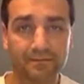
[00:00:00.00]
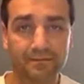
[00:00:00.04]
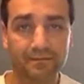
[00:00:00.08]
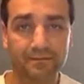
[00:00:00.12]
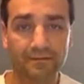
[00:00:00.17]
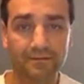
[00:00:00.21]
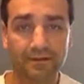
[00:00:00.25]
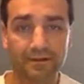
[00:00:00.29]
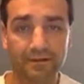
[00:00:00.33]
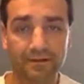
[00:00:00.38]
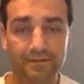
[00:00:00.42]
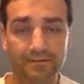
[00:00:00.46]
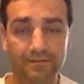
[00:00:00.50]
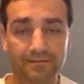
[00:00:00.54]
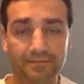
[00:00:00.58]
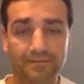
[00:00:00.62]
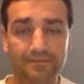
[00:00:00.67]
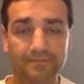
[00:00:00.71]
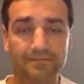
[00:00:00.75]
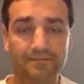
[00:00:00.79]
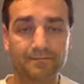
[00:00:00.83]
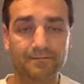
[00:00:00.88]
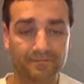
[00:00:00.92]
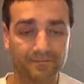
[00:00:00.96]
Okay?
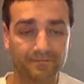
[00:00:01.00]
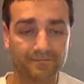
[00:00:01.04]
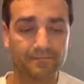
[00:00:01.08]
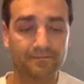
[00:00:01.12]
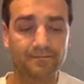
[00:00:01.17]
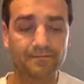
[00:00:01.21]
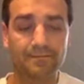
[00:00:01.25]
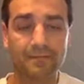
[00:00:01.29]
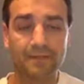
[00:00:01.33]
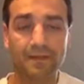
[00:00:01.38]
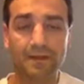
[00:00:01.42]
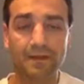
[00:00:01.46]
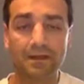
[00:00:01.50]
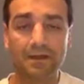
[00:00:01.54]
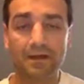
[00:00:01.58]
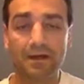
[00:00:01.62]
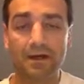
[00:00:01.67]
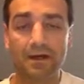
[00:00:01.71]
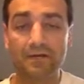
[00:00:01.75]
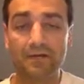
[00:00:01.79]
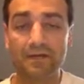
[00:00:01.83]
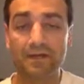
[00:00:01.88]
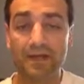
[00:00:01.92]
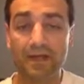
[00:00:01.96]

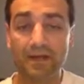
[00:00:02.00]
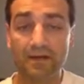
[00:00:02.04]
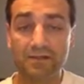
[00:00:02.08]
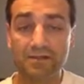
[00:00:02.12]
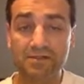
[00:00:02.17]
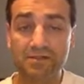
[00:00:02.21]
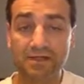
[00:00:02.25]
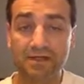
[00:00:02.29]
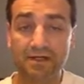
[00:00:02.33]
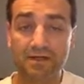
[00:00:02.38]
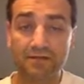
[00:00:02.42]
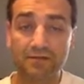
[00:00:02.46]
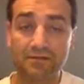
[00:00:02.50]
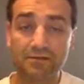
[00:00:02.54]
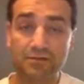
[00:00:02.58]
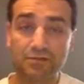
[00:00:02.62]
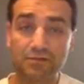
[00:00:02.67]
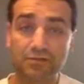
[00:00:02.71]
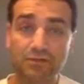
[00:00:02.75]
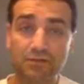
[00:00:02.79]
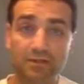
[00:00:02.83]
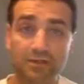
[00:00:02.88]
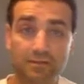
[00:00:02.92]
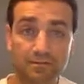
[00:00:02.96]
On the outside of the
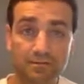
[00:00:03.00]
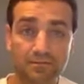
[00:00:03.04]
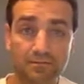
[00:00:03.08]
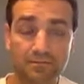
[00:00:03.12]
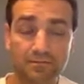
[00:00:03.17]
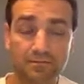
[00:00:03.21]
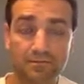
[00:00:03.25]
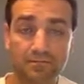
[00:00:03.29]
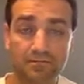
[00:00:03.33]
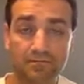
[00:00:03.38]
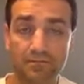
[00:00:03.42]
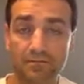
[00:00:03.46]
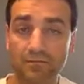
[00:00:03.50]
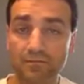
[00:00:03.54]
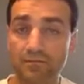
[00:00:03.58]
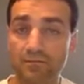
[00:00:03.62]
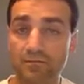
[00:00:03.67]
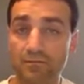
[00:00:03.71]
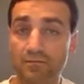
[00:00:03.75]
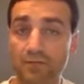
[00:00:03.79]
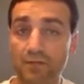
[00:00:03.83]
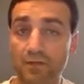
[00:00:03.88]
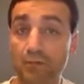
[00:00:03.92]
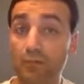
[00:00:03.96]
stream,
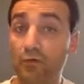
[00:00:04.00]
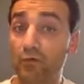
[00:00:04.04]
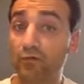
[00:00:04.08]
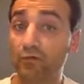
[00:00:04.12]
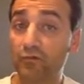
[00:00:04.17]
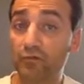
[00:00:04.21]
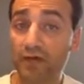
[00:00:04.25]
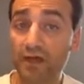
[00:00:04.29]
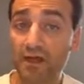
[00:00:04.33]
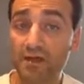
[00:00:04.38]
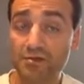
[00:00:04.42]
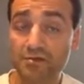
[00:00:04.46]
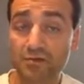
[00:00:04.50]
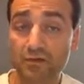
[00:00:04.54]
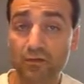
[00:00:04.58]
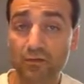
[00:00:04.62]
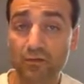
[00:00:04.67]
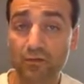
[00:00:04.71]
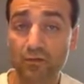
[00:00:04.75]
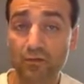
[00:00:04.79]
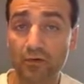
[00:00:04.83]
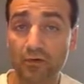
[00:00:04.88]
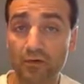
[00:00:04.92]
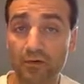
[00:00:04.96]
it moves faster, the
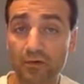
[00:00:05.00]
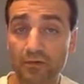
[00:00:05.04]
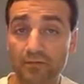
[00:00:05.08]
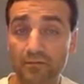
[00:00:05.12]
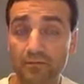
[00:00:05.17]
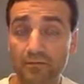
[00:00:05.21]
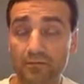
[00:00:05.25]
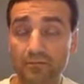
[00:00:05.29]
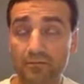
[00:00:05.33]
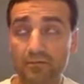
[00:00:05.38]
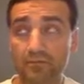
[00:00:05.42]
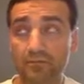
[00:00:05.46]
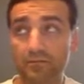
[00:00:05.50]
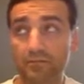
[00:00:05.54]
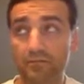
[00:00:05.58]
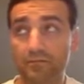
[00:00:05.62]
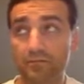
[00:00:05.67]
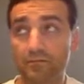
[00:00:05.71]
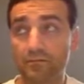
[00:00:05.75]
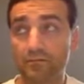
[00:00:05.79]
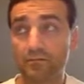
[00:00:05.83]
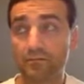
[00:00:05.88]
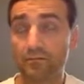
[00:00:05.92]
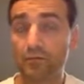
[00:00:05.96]
water.
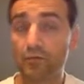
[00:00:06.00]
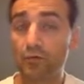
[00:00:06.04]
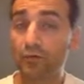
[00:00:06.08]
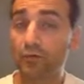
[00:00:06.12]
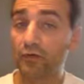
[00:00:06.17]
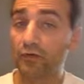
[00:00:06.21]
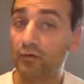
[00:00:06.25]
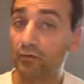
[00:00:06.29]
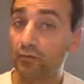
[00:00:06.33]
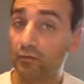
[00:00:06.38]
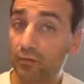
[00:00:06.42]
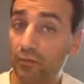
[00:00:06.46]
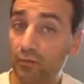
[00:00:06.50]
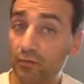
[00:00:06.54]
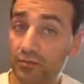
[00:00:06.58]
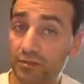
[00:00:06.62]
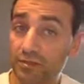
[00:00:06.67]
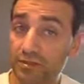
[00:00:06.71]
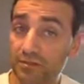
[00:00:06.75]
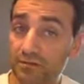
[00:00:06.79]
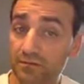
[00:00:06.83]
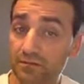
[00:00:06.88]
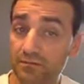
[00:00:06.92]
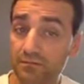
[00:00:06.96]
More
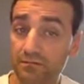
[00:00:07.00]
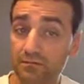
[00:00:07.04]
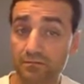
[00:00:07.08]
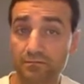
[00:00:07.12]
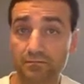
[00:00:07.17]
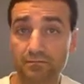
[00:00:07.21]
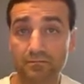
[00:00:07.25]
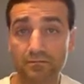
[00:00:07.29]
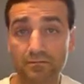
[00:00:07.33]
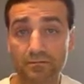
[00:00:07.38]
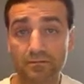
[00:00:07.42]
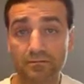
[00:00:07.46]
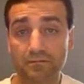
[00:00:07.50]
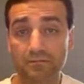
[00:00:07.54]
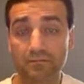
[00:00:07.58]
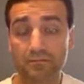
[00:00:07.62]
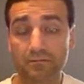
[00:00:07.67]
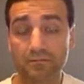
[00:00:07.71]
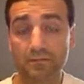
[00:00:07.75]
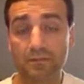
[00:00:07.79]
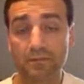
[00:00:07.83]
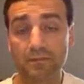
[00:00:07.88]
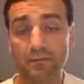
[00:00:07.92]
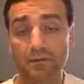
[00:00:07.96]
erosion.
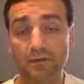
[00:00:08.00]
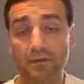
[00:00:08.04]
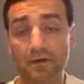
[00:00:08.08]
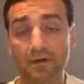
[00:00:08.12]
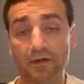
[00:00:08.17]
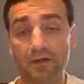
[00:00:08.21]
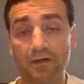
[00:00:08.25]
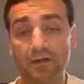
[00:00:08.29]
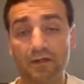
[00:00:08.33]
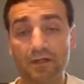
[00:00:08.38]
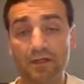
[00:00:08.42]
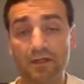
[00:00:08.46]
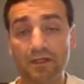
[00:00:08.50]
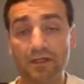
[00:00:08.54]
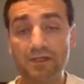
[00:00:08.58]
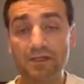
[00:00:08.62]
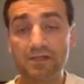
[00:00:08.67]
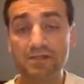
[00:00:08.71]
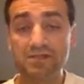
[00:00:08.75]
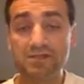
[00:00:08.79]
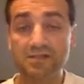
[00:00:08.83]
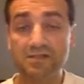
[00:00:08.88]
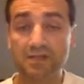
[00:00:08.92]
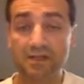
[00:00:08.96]
On the
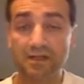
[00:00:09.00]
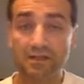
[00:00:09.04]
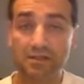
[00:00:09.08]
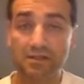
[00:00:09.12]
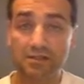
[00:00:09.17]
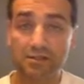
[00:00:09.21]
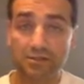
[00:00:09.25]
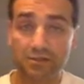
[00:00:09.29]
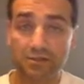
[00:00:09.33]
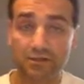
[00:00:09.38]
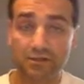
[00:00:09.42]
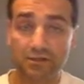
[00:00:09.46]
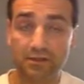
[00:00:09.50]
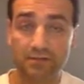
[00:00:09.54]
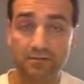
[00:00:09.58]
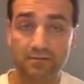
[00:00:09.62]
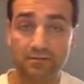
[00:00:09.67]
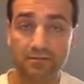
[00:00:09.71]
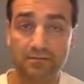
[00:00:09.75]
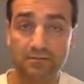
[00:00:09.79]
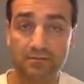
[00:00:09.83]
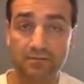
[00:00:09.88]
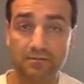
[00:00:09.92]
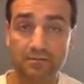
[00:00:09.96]
inside of the stream,
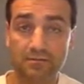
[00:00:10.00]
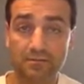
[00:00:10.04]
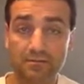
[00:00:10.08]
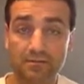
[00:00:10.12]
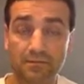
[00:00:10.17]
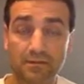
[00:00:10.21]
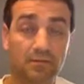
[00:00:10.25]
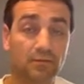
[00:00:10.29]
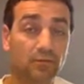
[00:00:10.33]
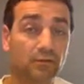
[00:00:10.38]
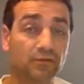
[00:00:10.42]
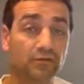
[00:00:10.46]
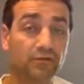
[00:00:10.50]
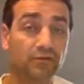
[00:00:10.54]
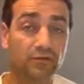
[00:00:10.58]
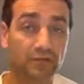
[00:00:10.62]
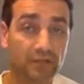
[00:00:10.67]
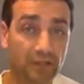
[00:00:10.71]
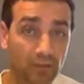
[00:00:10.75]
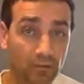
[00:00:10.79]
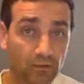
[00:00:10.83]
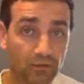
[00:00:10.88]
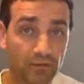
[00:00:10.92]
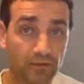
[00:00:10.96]
it moves
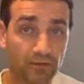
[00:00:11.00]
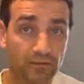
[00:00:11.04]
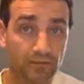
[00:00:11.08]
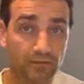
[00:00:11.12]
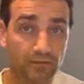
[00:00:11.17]
slower.